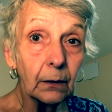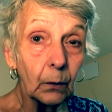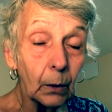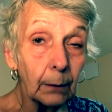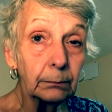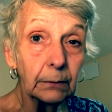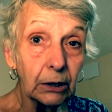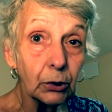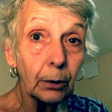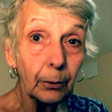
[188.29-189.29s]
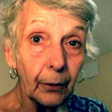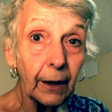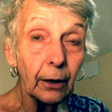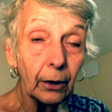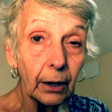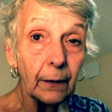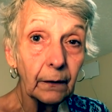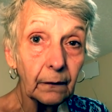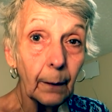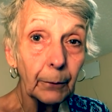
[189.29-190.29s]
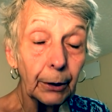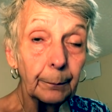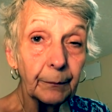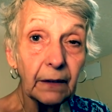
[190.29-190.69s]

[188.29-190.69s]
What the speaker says: So I'm in trouble there in the summer.